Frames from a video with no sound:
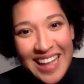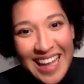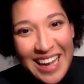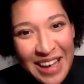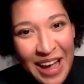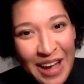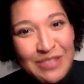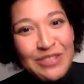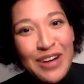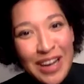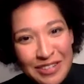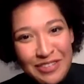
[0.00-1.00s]
like i'm
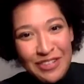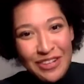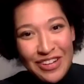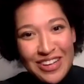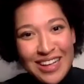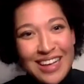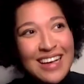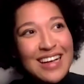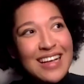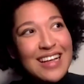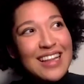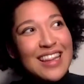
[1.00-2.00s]
grateful
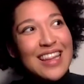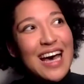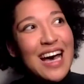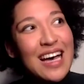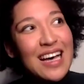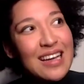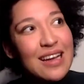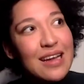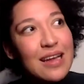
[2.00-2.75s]
that